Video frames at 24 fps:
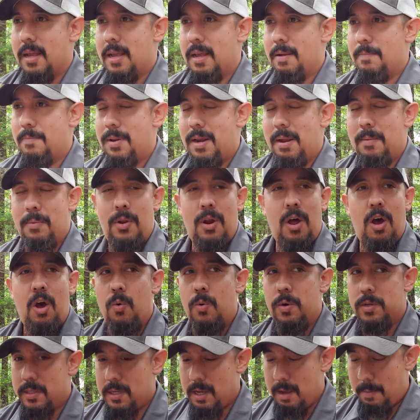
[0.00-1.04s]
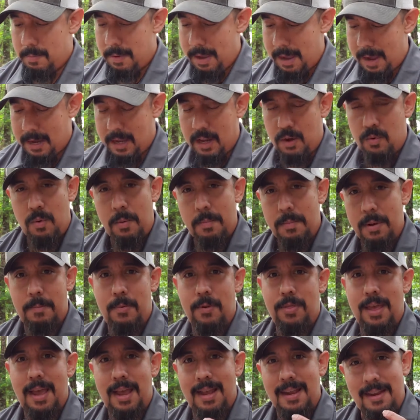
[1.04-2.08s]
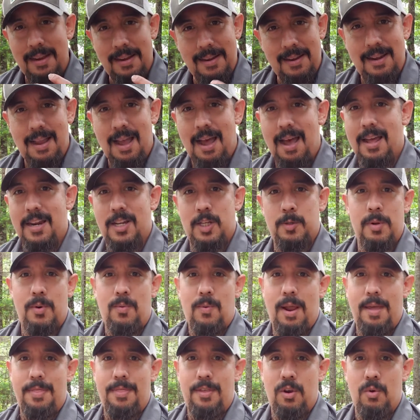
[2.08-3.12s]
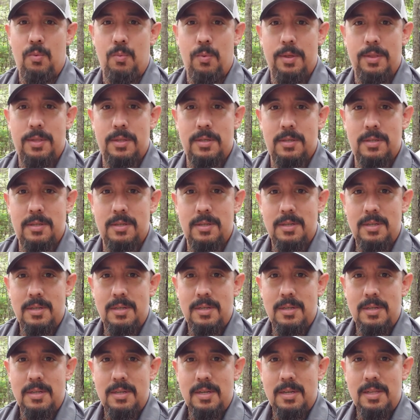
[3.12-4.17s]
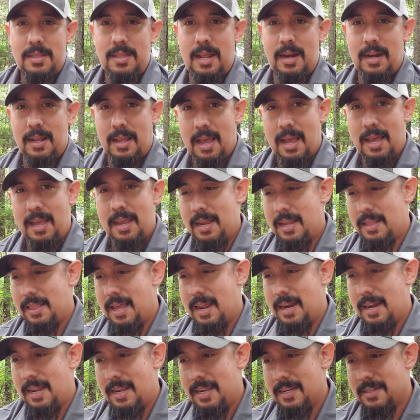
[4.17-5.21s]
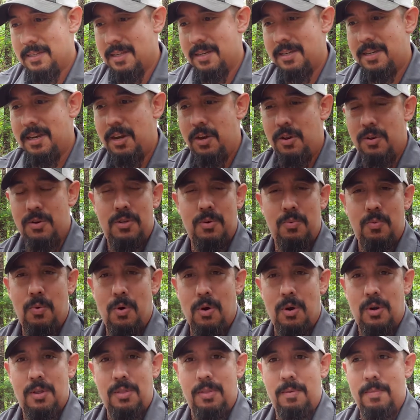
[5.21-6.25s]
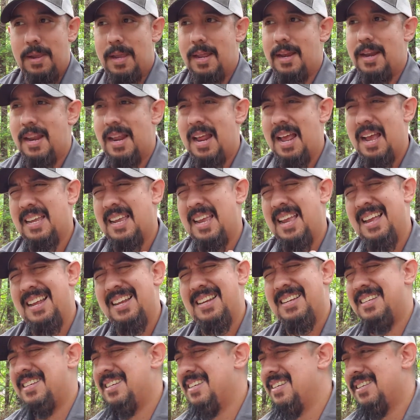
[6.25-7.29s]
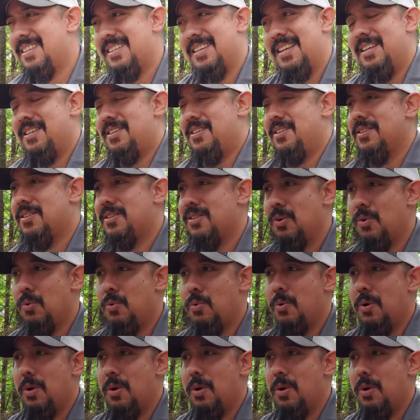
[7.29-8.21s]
been able to always come back and remember that God has been right there with us, that He's continued to work in me, and it's just so